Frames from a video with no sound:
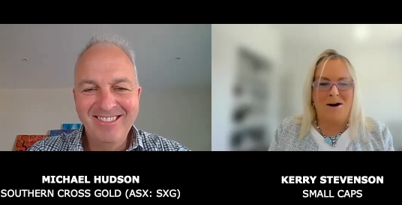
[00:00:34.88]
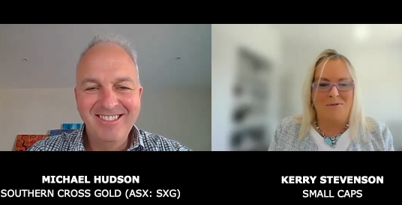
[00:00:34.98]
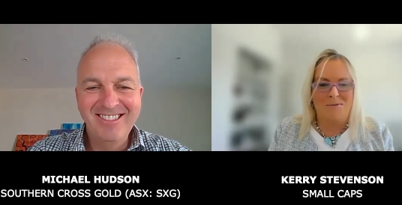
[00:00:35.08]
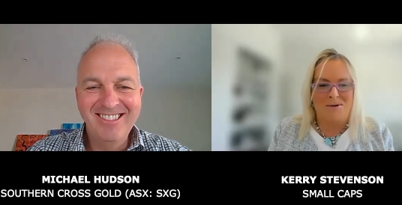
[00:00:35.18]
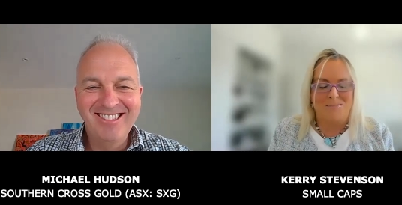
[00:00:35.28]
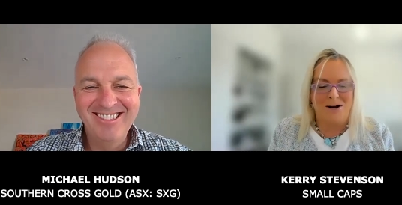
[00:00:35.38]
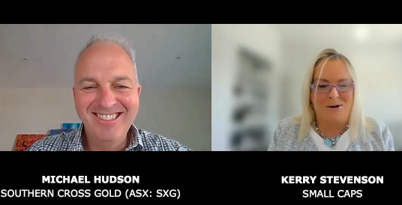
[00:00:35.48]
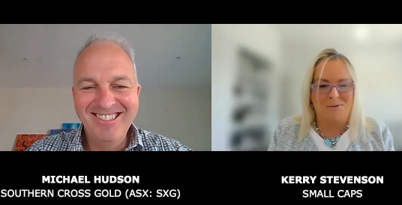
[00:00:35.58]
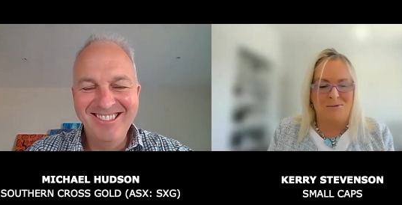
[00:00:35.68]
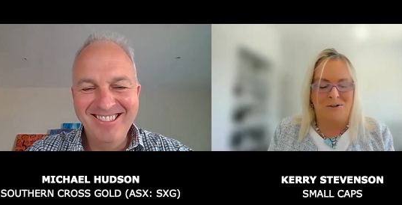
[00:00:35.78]
Speaker 1: away from you,
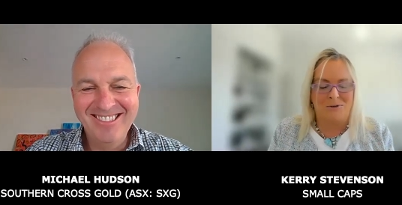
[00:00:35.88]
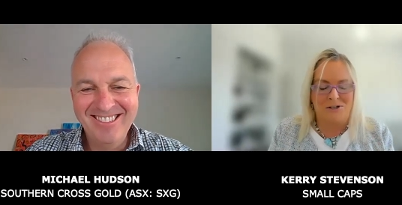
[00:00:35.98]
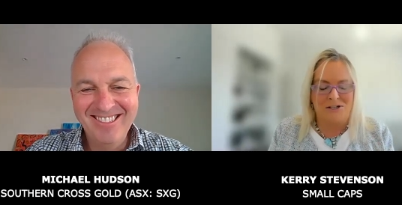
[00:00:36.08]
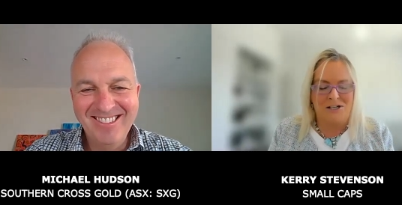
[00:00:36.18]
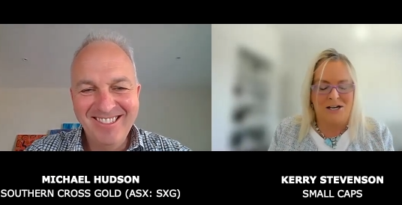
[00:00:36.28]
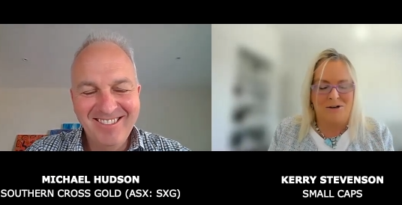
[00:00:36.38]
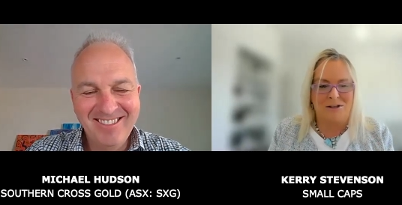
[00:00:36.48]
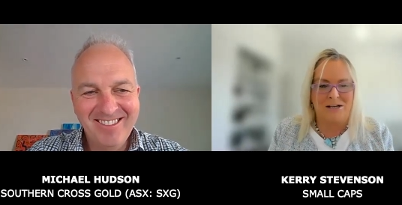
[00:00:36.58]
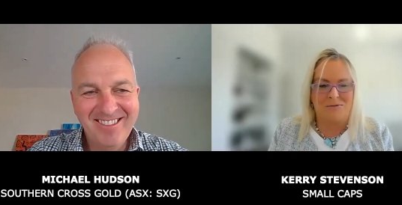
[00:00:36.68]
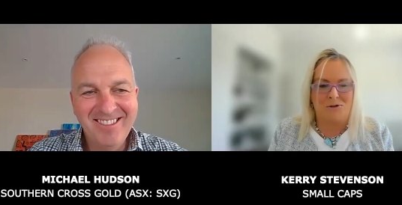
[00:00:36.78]
Michael. Good to see you.
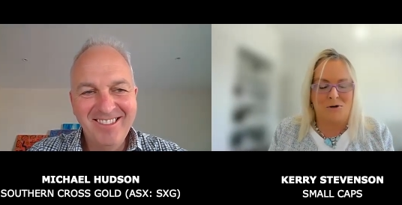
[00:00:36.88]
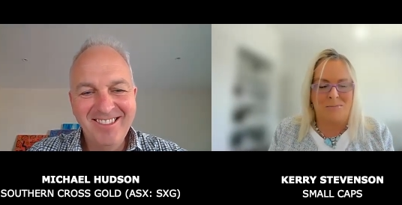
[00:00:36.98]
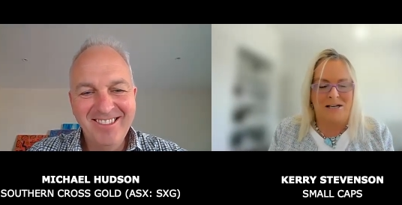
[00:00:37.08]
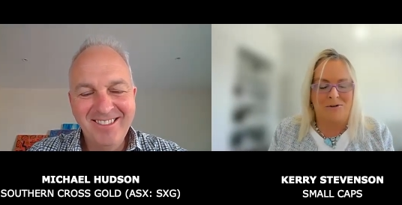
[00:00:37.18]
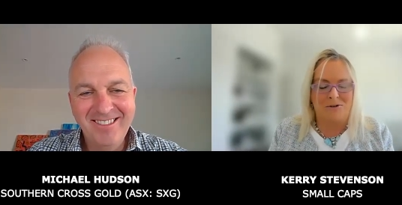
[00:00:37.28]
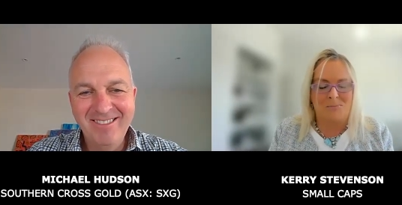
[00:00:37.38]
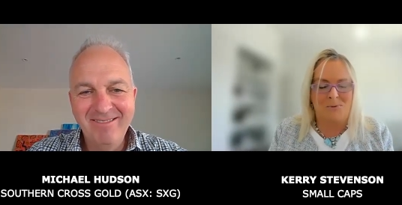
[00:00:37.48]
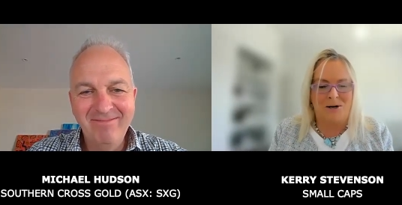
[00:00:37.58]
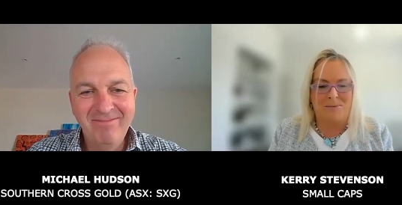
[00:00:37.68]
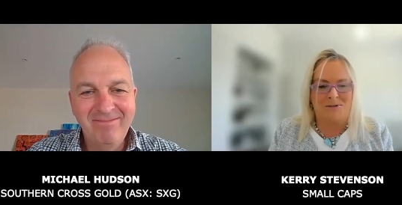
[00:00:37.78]
Thanks for joining me here on
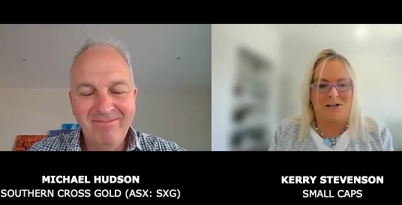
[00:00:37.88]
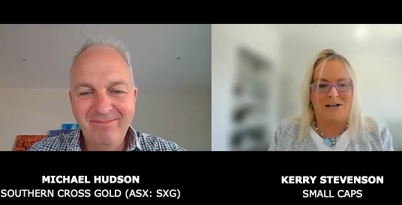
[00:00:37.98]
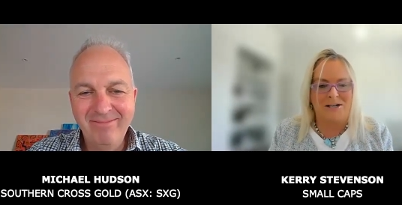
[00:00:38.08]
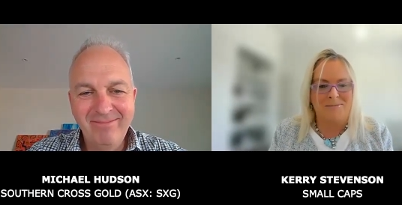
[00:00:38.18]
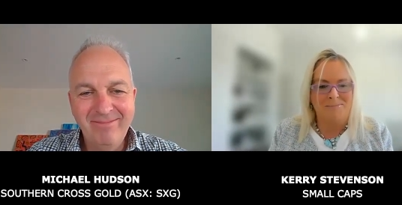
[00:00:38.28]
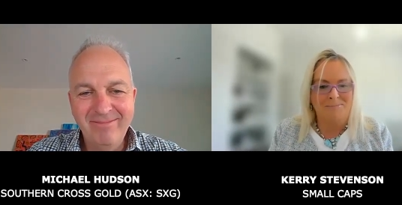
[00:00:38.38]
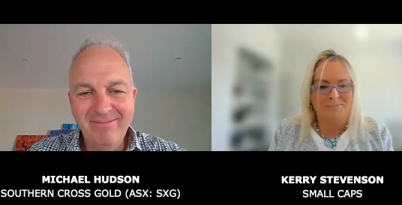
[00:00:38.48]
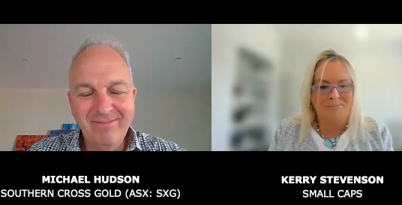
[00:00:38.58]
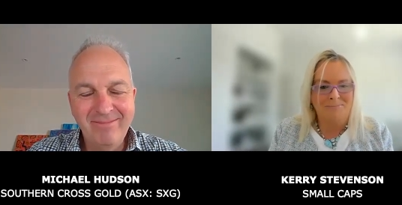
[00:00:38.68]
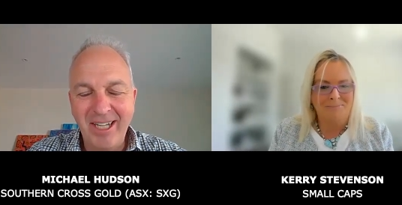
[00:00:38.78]
Small Caps today.
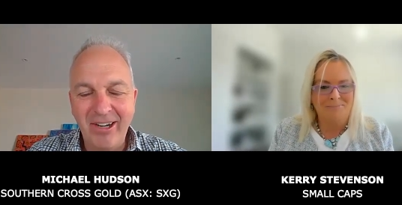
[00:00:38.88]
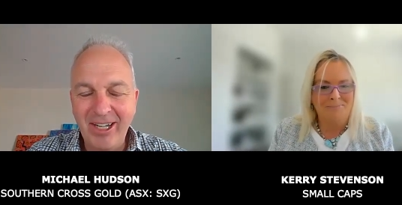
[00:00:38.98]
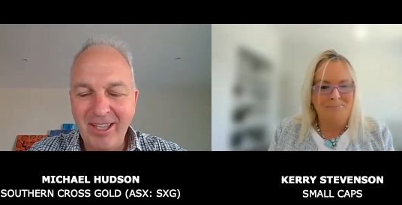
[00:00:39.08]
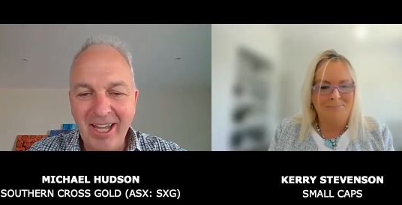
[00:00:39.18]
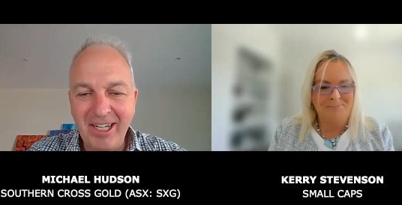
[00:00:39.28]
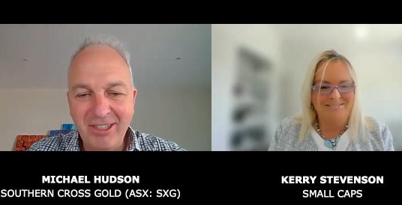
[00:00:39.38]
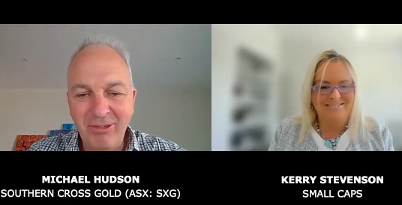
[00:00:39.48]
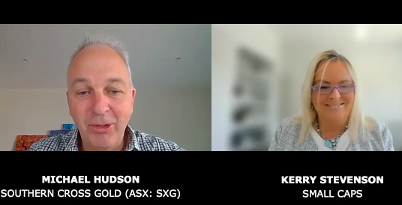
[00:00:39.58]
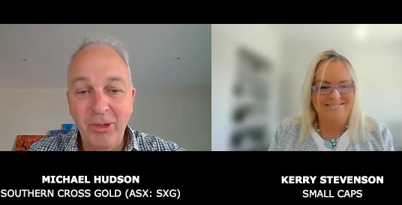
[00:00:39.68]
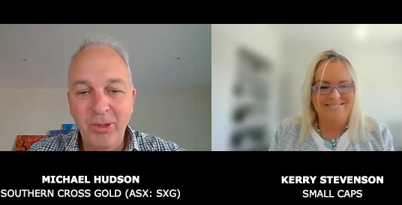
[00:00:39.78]
Speaker 2: Kerry, thanks
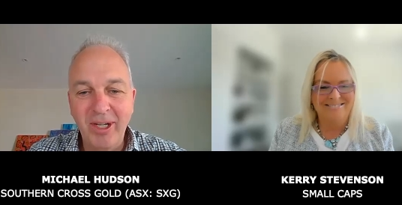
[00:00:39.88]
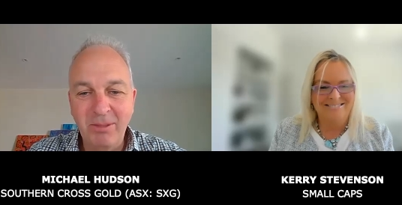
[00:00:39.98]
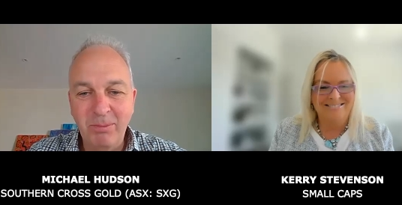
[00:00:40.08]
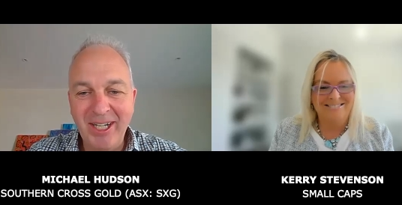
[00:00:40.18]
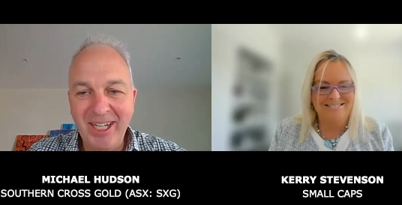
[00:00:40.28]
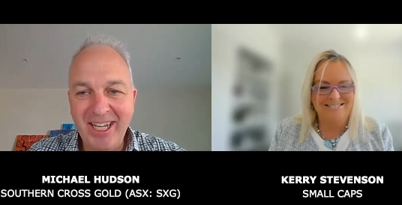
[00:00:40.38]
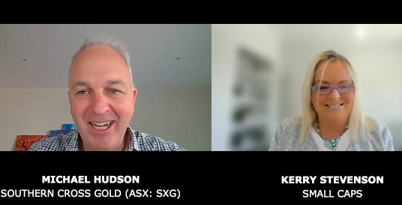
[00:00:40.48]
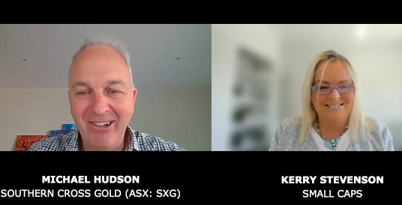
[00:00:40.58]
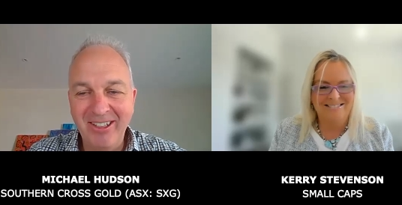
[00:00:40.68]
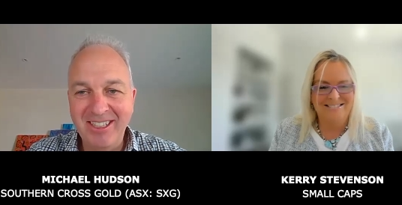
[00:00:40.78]
for always being
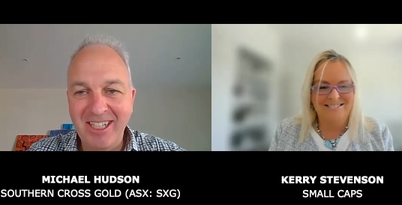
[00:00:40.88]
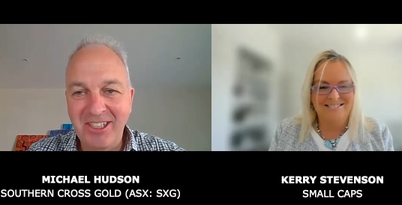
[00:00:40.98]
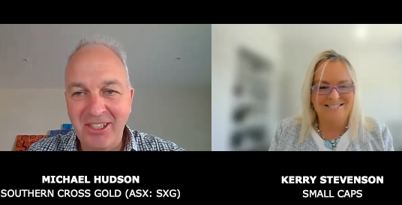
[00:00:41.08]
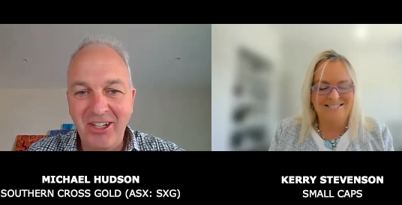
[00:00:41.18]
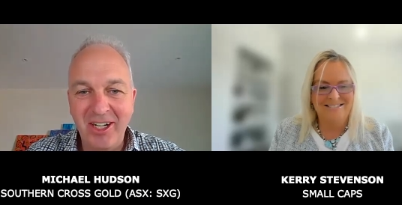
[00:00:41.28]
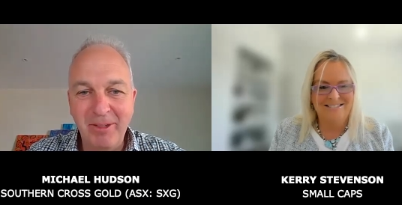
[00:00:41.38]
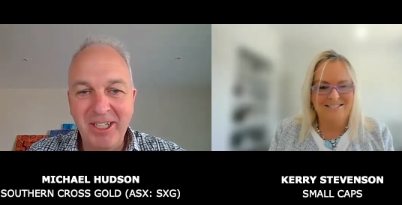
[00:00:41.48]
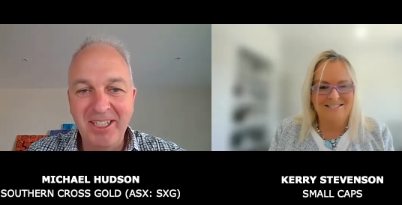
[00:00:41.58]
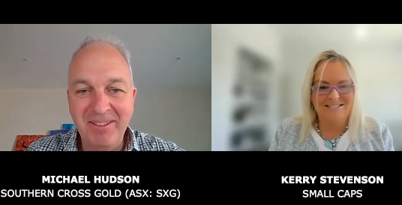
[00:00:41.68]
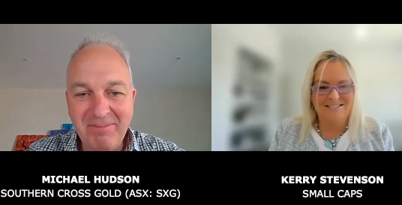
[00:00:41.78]
there in such a
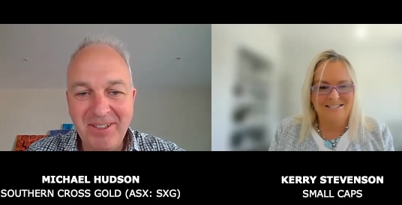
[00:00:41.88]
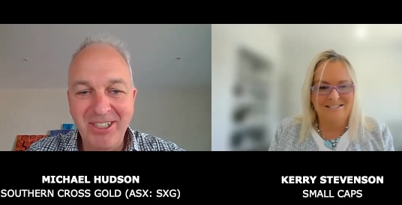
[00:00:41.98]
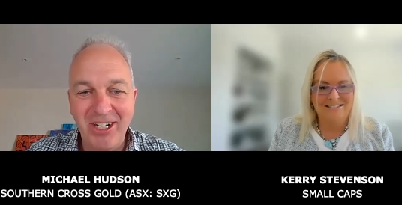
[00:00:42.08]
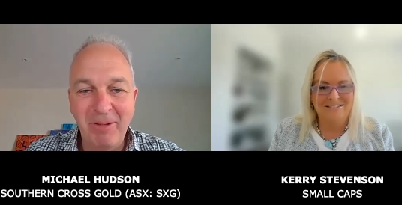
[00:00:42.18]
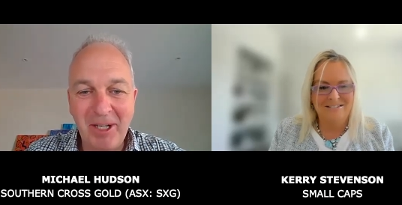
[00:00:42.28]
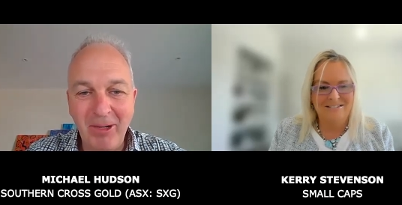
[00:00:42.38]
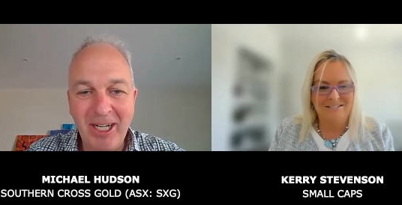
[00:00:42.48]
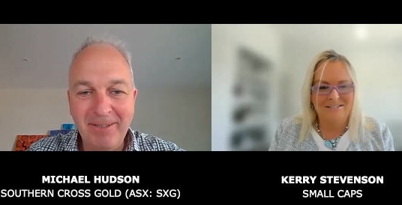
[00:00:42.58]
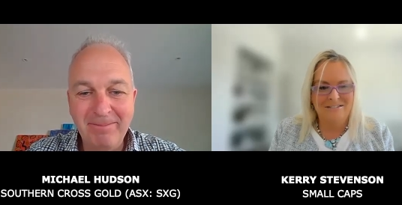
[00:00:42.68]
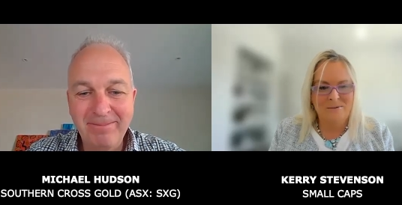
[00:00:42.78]
timely, timely
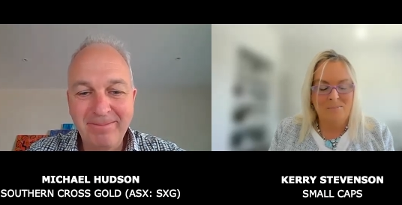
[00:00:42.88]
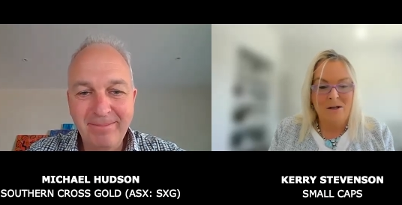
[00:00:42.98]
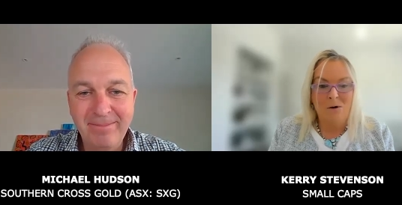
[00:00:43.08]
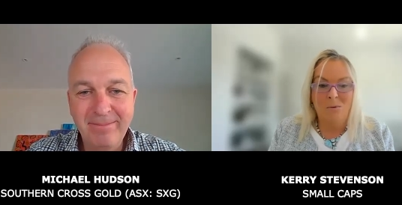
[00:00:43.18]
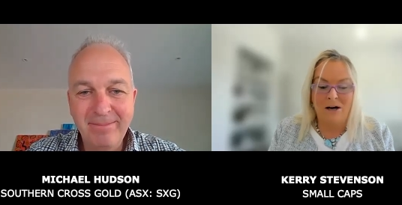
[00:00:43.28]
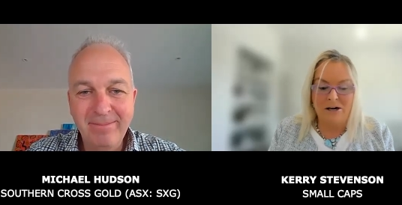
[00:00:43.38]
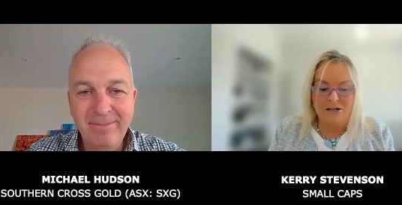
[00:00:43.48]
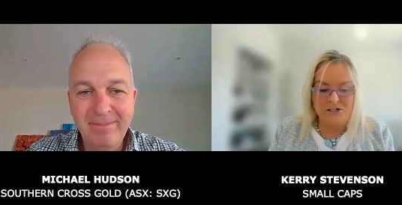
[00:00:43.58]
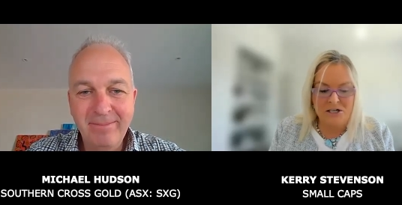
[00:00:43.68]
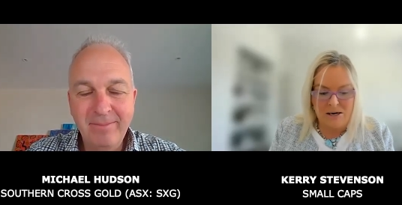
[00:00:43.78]
way.
Speaker 1: Well, it
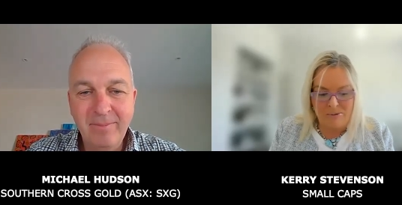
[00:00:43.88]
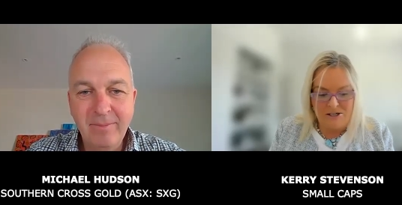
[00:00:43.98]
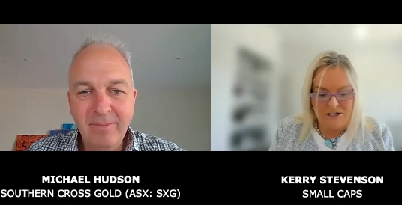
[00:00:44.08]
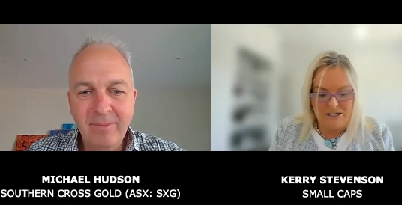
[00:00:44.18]
is timely